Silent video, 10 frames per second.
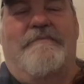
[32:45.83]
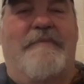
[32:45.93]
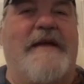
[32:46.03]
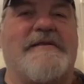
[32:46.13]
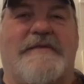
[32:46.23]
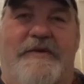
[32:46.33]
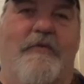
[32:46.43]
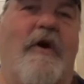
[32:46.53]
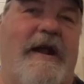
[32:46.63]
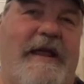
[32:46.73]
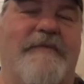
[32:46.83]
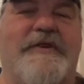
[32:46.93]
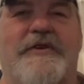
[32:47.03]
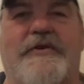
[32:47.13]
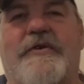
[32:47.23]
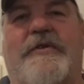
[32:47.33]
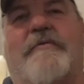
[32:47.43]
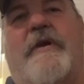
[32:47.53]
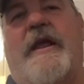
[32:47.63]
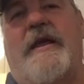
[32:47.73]
basically what he would do in the
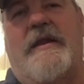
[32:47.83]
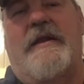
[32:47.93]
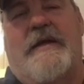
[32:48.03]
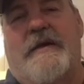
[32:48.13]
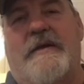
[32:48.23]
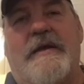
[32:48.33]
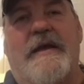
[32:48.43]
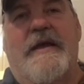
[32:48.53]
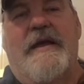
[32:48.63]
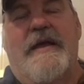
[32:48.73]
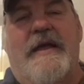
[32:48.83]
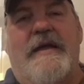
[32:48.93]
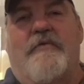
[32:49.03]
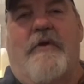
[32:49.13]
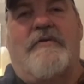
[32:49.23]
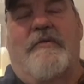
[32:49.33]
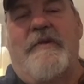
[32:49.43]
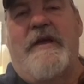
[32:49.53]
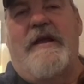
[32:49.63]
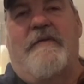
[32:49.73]
ring, and, and he had worked with
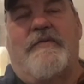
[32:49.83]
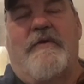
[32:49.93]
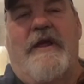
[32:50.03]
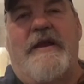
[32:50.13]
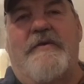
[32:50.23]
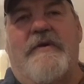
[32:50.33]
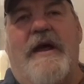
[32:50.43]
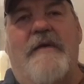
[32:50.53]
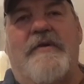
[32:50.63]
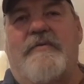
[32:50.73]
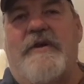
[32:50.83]
me enough to where he knew what I would do.